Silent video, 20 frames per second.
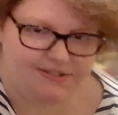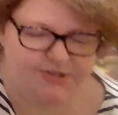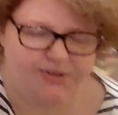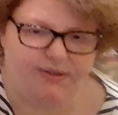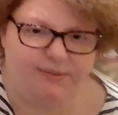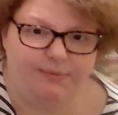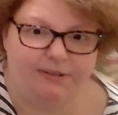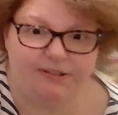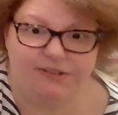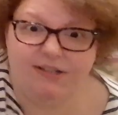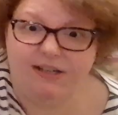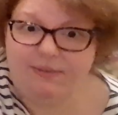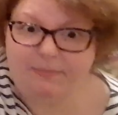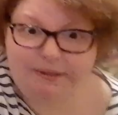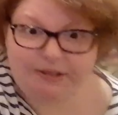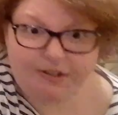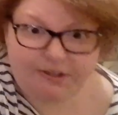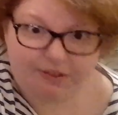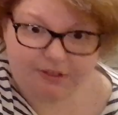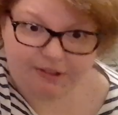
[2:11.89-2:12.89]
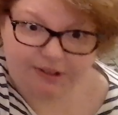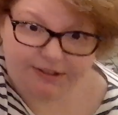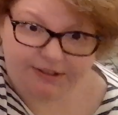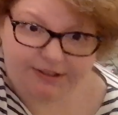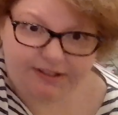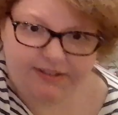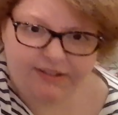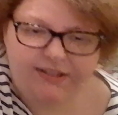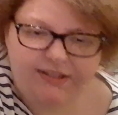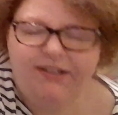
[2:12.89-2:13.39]
So I'm going to talk about the
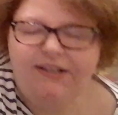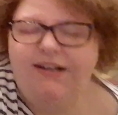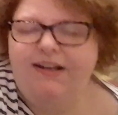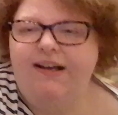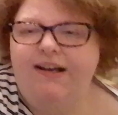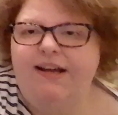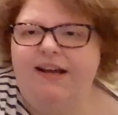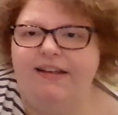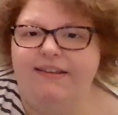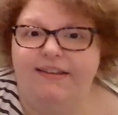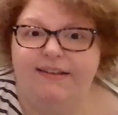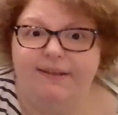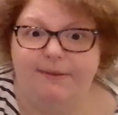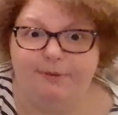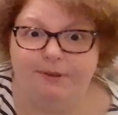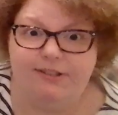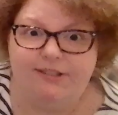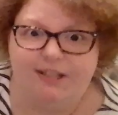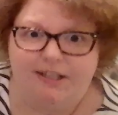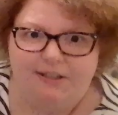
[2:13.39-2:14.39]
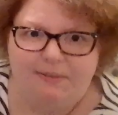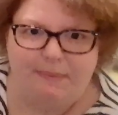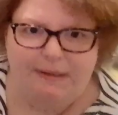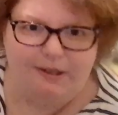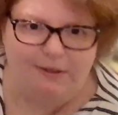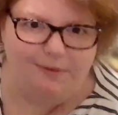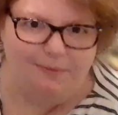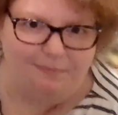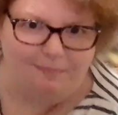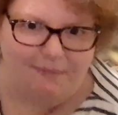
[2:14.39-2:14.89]
third, and then I'm going to talk
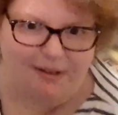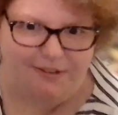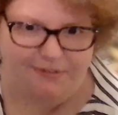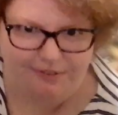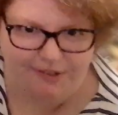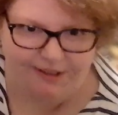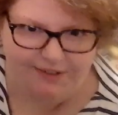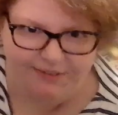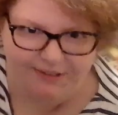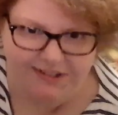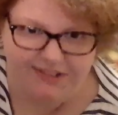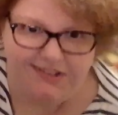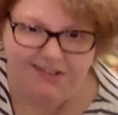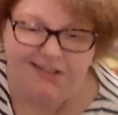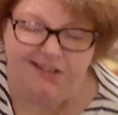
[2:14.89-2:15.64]
about my favorite.